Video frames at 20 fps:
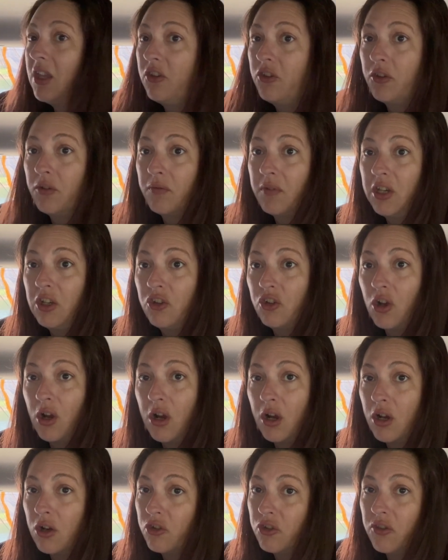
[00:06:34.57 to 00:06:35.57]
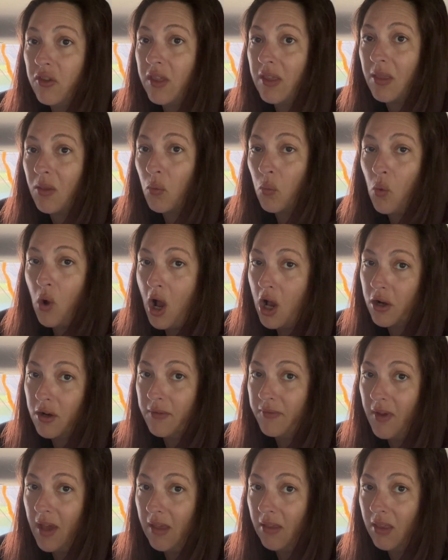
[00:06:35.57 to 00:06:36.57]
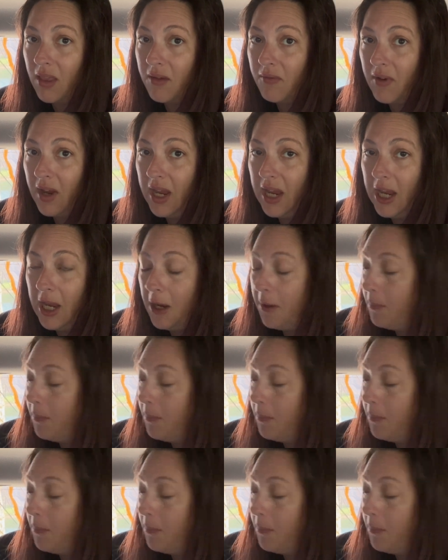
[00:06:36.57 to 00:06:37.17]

to recharge this water faucet right here